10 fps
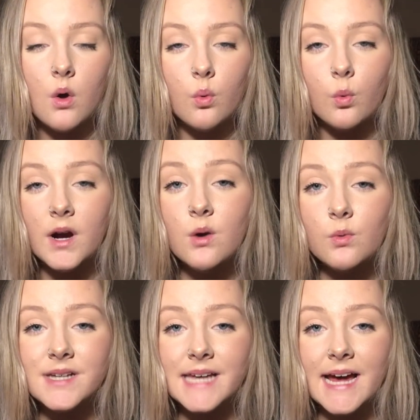Where
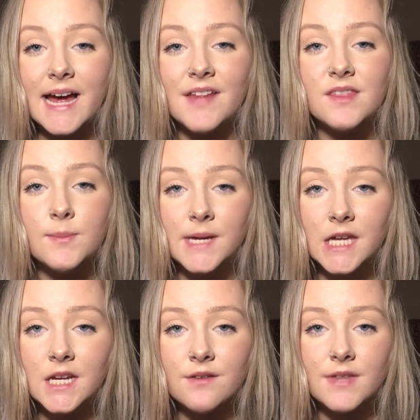was I at the
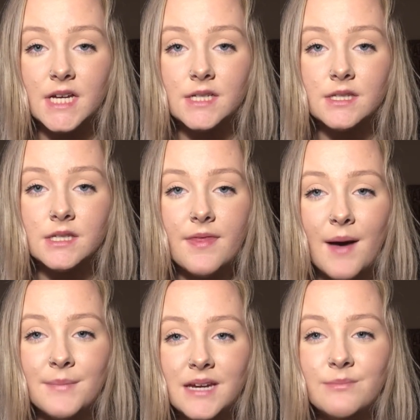beginning of this
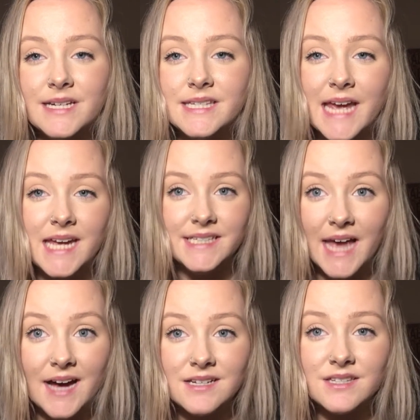that made me say
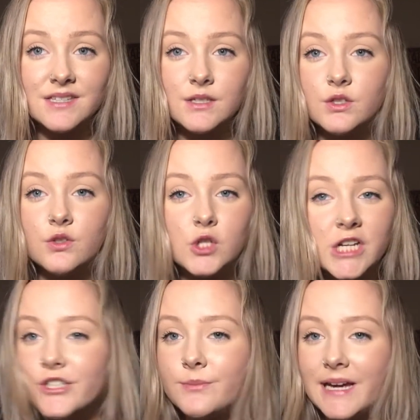yes to
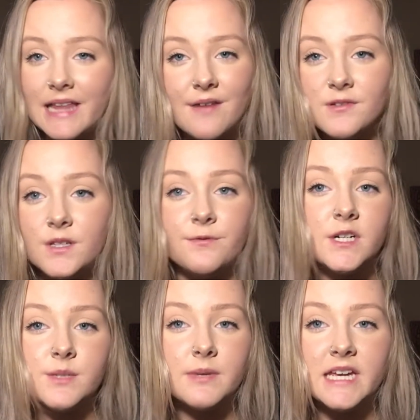changing my life in the
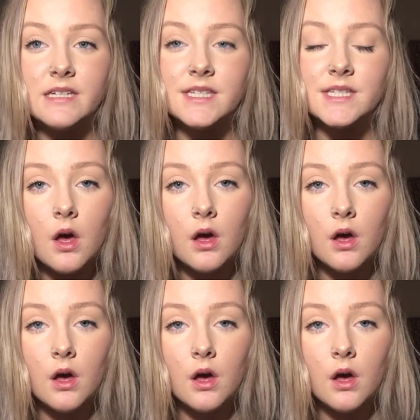first place?